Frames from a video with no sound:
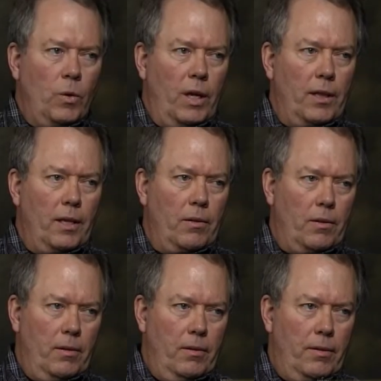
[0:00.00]
Well, I think
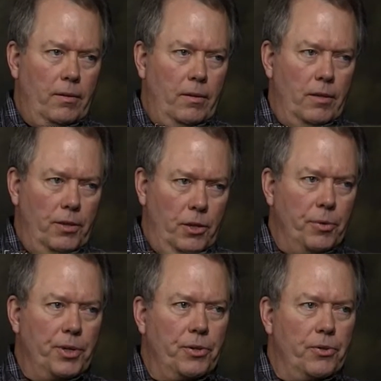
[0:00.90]
there's
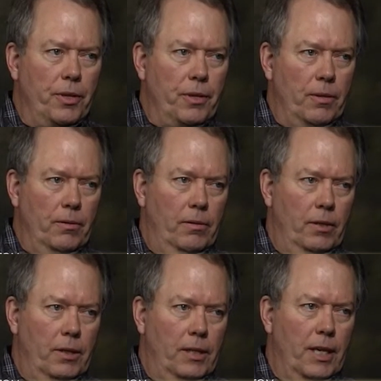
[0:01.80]
two issues there,
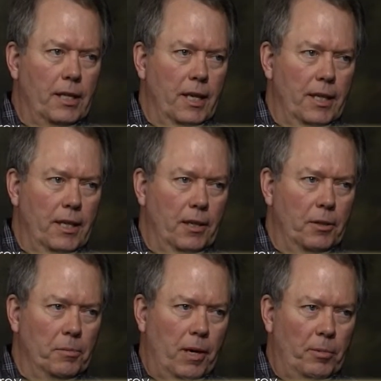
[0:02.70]
Ted, that I think
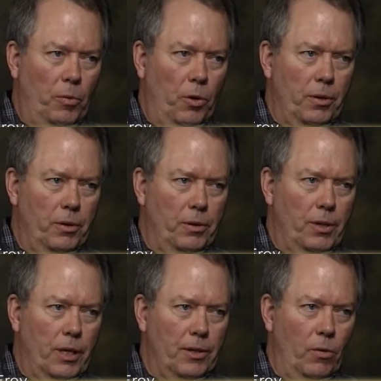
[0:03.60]
is probably worth
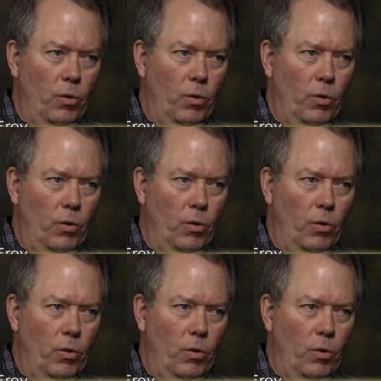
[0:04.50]
discussing.